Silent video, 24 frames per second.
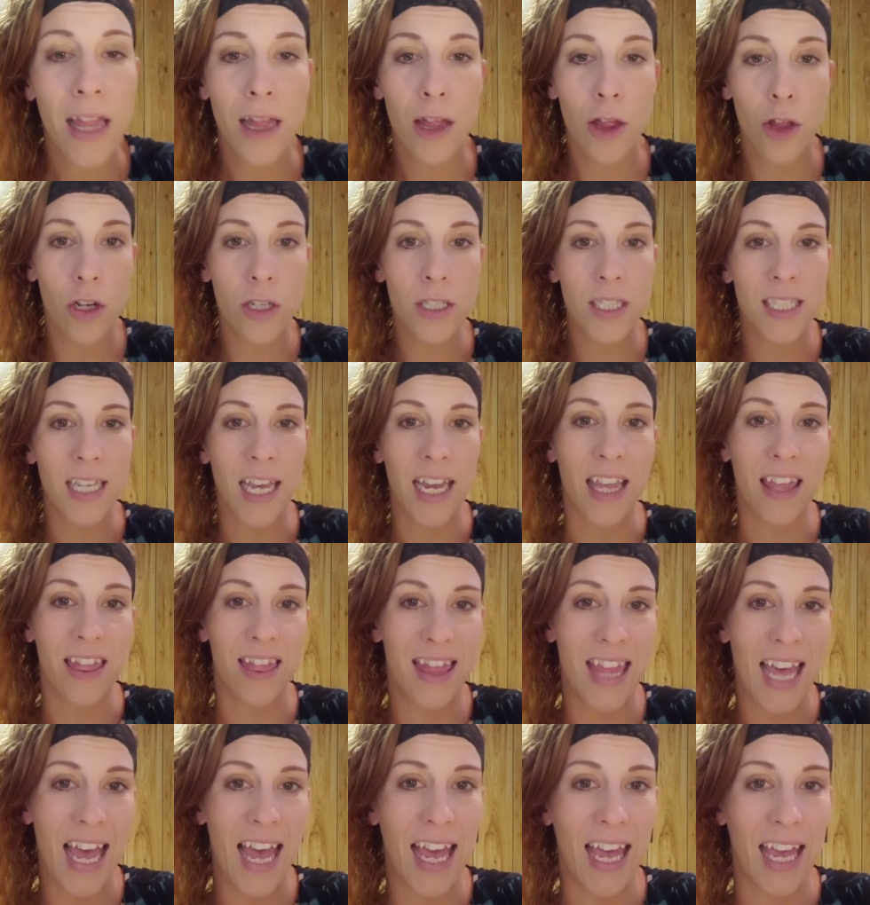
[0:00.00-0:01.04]
Looks
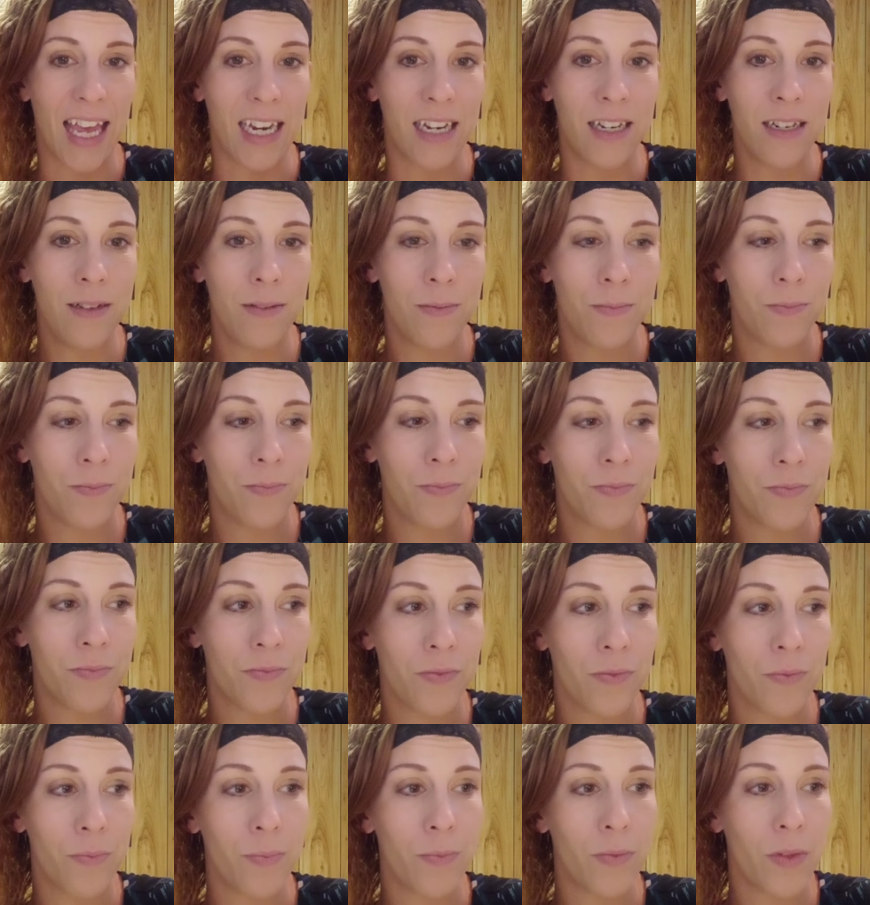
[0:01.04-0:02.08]
like then
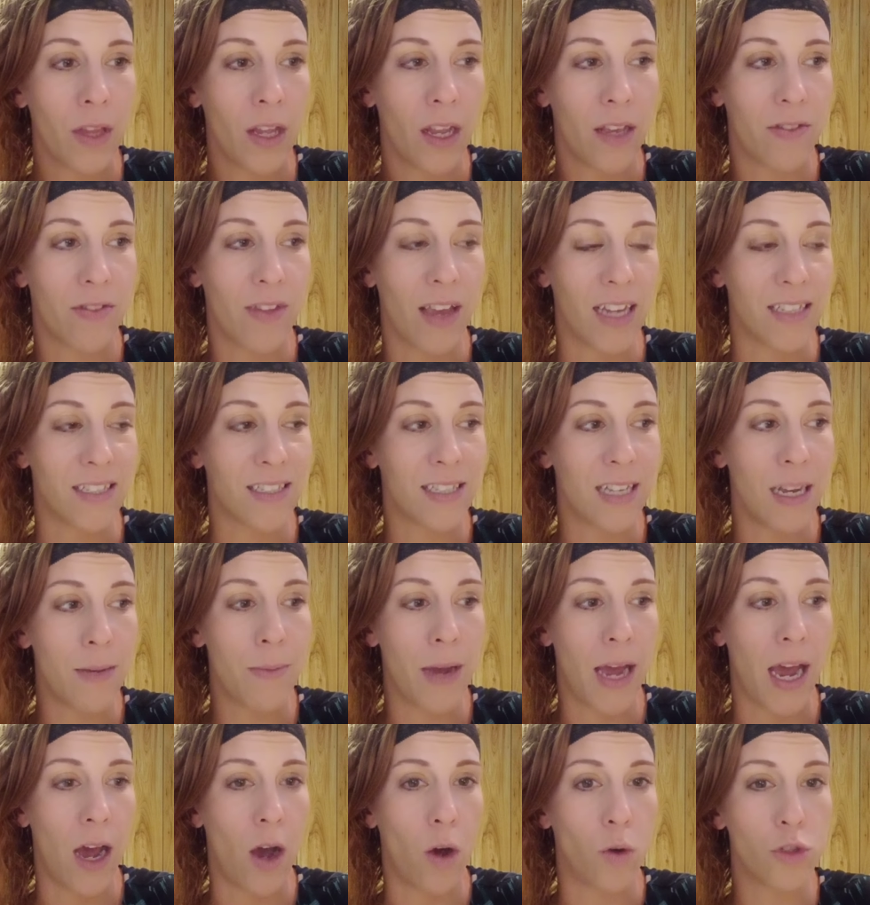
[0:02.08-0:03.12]
they
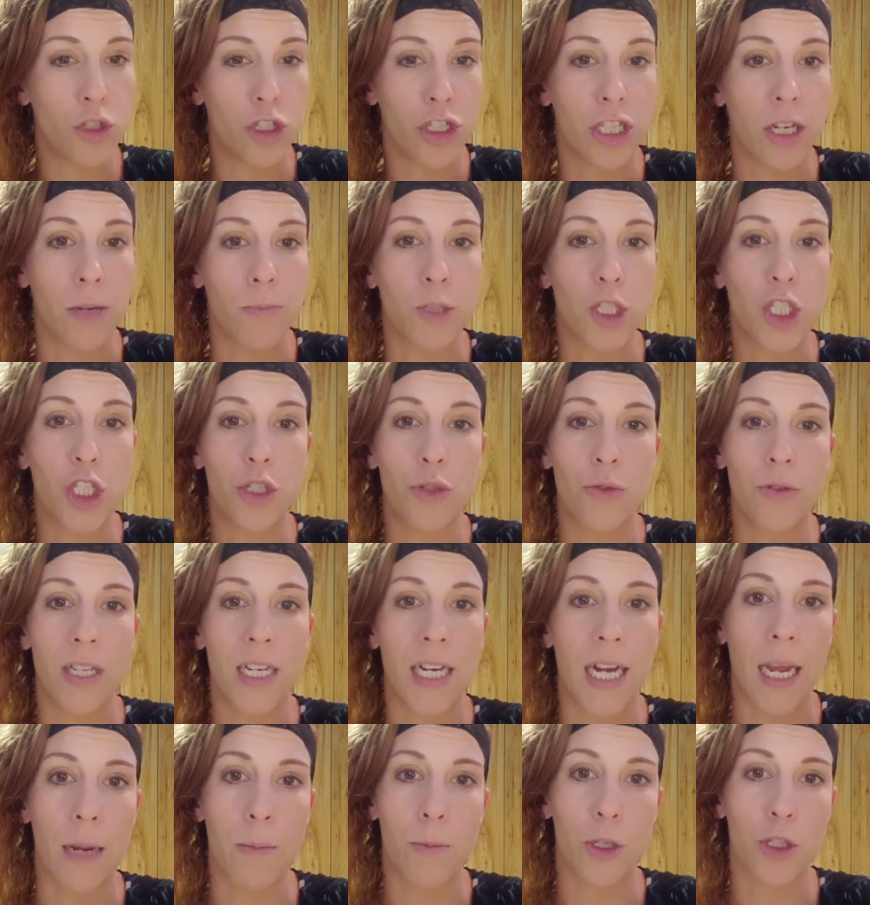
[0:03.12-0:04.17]
somehow jumped to the
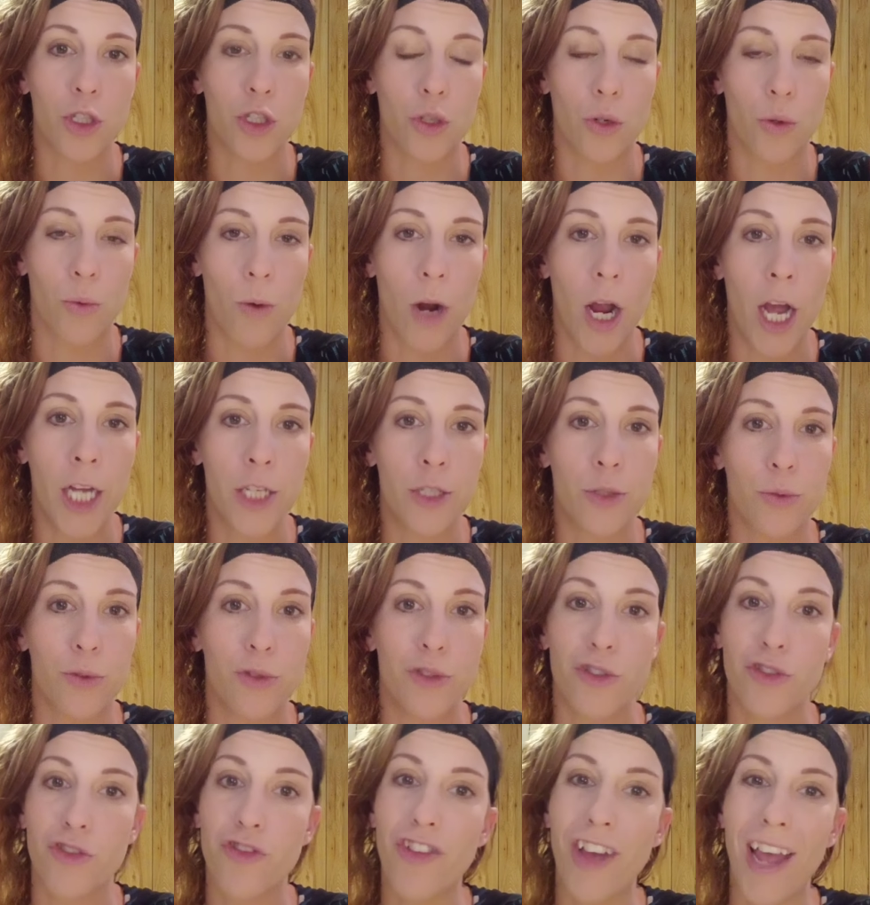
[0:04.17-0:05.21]
neighbor's garage
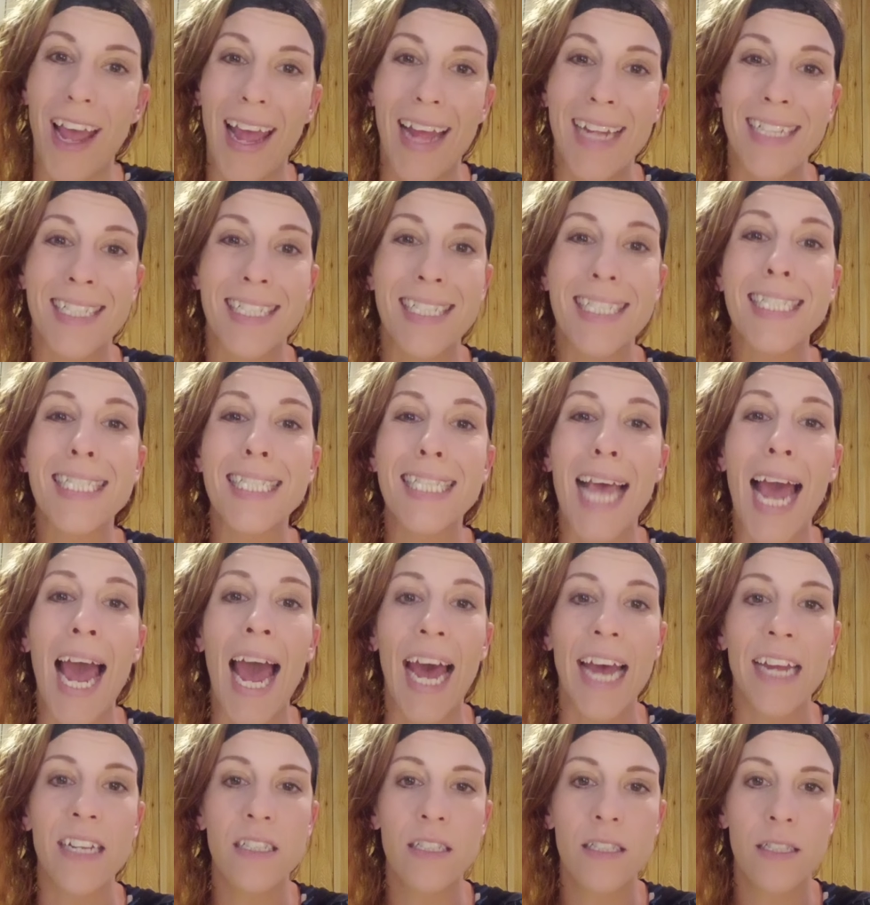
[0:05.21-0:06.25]
roof and
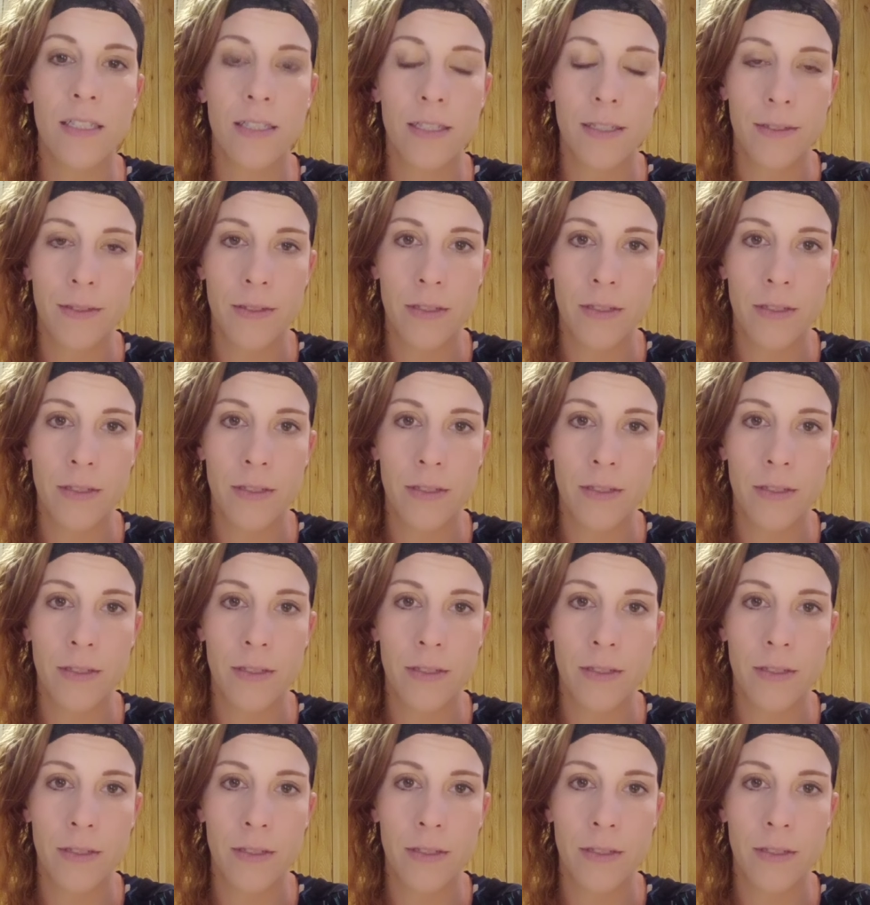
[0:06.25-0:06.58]
sat.